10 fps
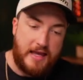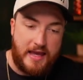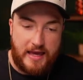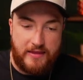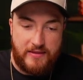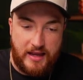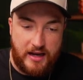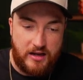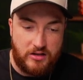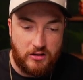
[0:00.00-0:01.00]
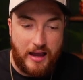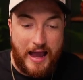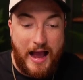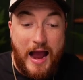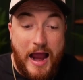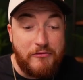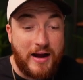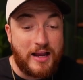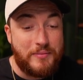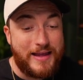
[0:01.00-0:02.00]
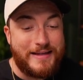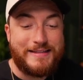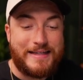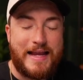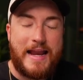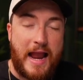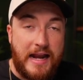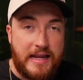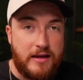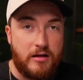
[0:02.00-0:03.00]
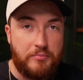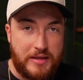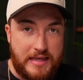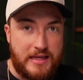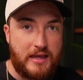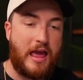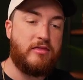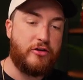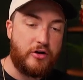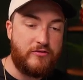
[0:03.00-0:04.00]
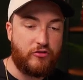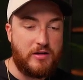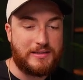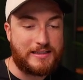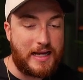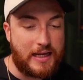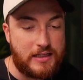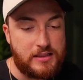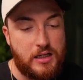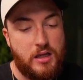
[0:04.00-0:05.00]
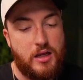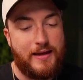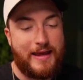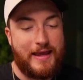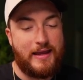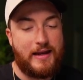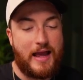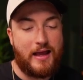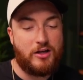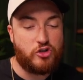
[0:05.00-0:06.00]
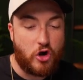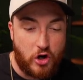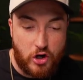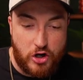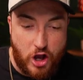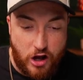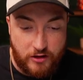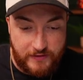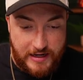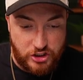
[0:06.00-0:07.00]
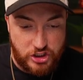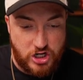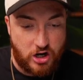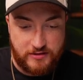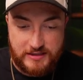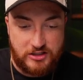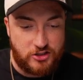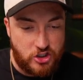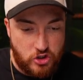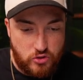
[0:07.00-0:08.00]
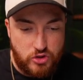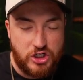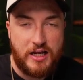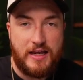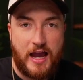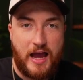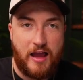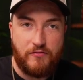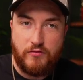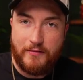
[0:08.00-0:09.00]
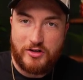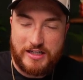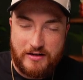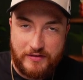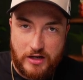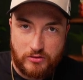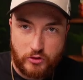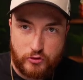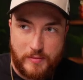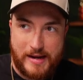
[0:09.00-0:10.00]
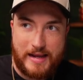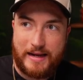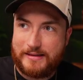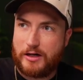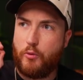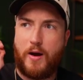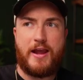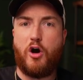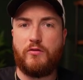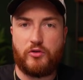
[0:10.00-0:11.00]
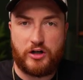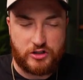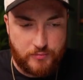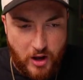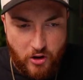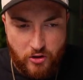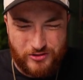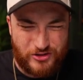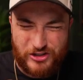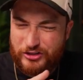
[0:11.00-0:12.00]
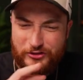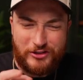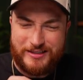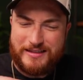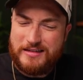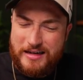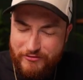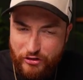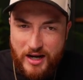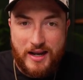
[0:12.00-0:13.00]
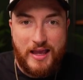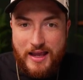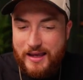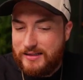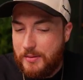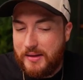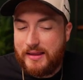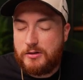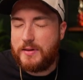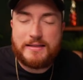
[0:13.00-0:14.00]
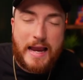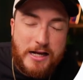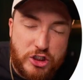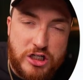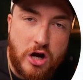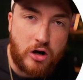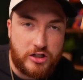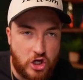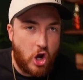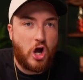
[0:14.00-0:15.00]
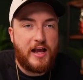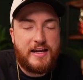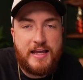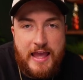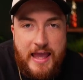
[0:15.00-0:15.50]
And then I recommend 1080p at 30 frames a second and turn off HDR. This is huge. If you've ever seen a video on social media and it's like way overexposed or just looks different, typically it's because HDR is on.